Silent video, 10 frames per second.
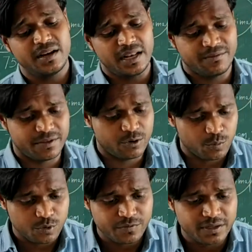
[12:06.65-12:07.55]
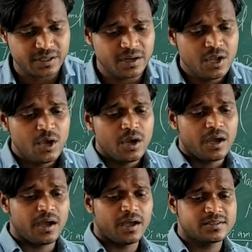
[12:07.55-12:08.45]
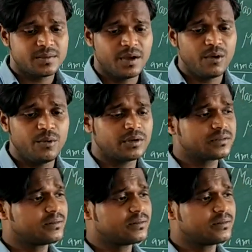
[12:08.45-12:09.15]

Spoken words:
And if you go more further, somehow